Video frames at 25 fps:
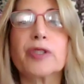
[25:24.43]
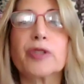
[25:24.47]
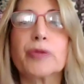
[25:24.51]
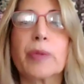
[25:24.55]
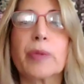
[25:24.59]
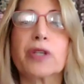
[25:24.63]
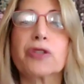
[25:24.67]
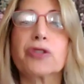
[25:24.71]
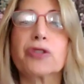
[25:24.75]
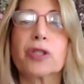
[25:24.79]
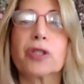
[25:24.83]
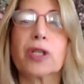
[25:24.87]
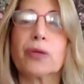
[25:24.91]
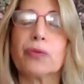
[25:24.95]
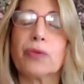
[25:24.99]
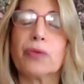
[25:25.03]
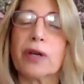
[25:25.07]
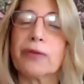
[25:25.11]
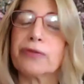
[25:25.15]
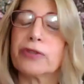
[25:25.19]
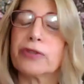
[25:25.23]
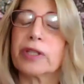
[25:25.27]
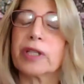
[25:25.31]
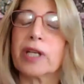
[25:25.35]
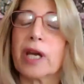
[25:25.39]
especially
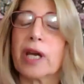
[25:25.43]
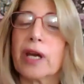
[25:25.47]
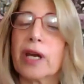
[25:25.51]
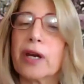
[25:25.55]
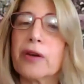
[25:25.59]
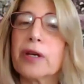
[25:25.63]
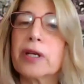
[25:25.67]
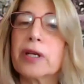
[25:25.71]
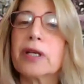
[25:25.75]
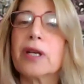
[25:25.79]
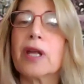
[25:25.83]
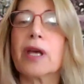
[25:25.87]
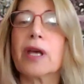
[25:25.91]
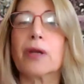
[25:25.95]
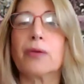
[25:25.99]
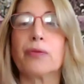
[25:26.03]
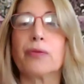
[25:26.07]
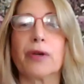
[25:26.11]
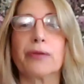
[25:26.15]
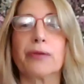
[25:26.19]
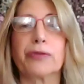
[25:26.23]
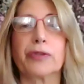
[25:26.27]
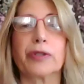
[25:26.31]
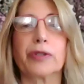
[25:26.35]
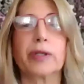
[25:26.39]
Reverend Karen and
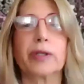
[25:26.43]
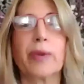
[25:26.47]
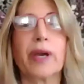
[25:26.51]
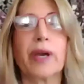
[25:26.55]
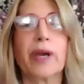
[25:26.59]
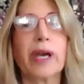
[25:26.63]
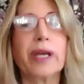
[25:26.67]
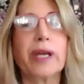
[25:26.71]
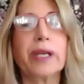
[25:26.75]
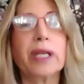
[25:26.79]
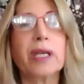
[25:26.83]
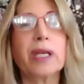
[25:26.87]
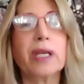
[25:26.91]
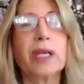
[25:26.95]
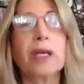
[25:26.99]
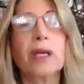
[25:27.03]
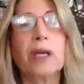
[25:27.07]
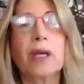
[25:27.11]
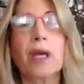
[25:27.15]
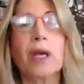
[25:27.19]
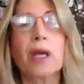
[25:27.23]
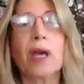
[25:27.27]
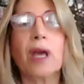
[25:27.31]
Reverend Patty.